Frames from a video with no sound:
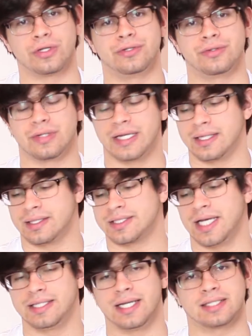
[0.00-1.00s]
you, get the
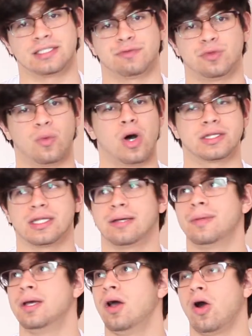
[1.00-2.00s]
skate decks if you want
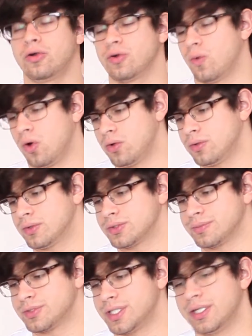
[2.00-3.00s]
them on your wall or
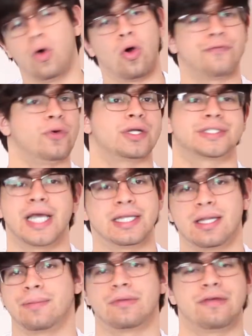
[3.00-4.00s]
some shit. Or if you want to skate
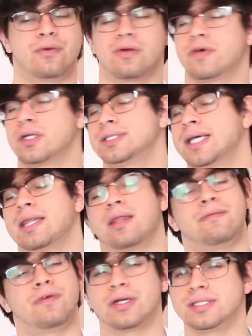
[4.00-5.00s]
them. If you want to fucking skate
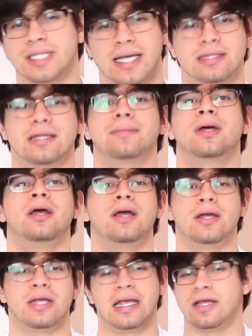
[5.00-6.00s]
them.
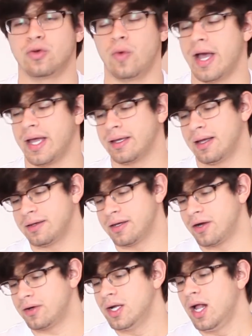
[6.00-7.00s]
Either way, you
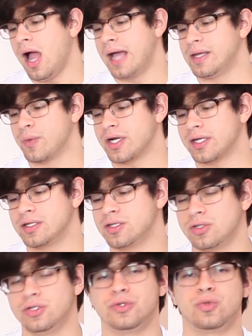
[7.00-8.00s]
know. And then we're going to
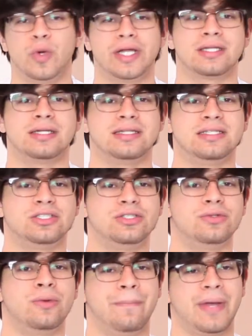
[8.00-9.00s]
conclude with the
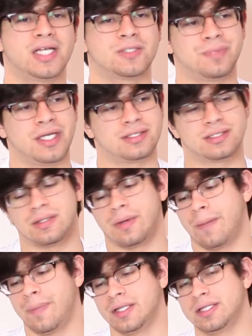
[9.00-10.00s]
2 best pieces, in
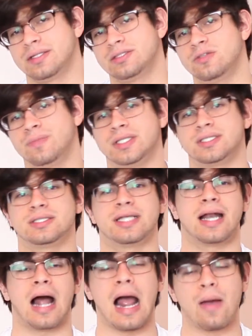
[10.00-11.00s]
my opinion. 2 pieces
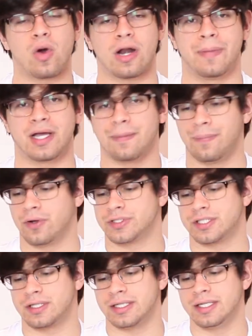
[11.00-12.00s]
that I want to pick up
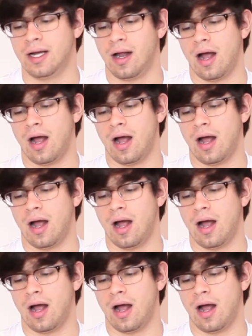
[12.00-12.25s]
personally.